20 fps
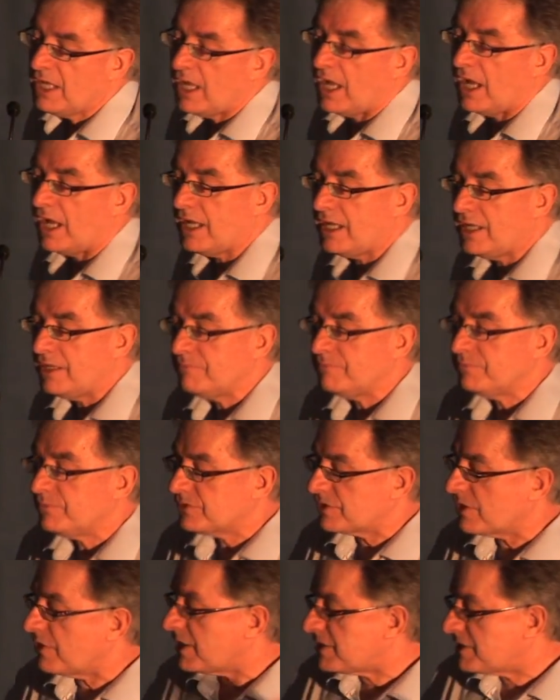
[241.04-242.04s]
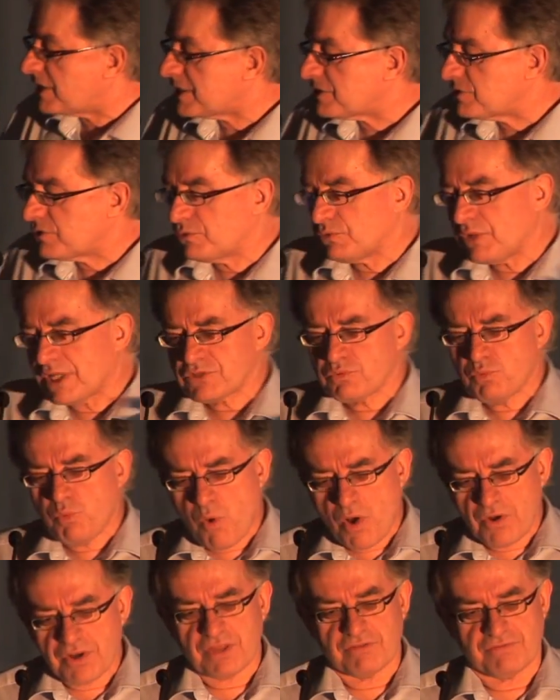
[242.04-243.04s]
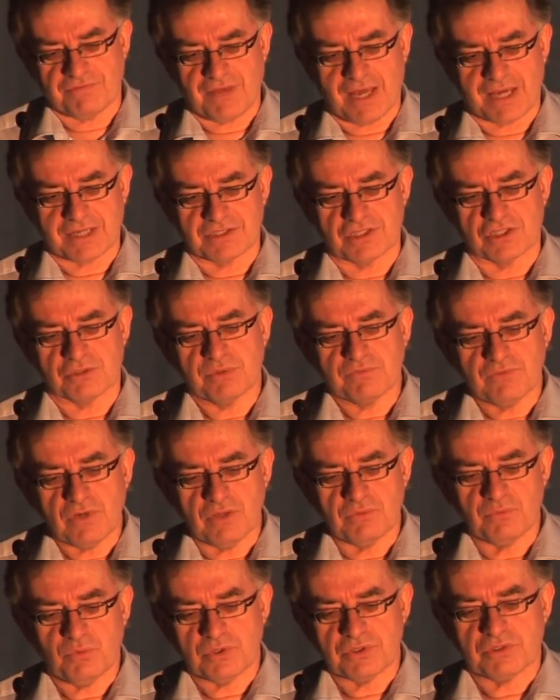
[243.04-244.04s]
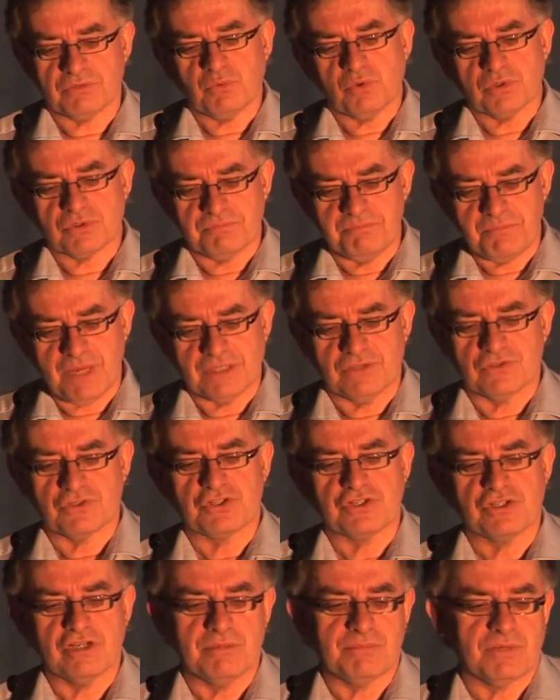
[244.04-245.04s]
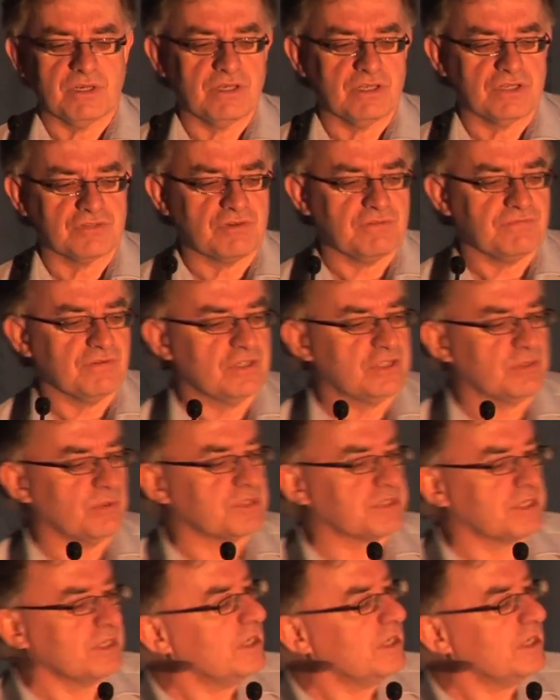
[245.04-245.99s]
So that's one of the factors. We've got what Michael Shermer has referred to as